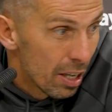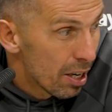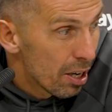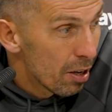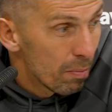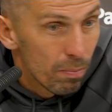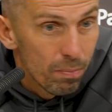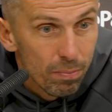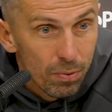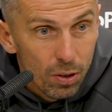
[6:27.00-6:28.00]
um,
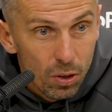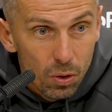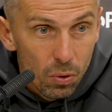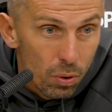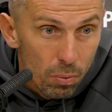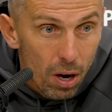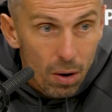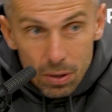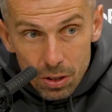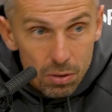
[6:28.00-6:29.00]
all the
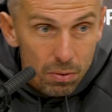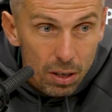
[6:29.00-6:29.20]
while it's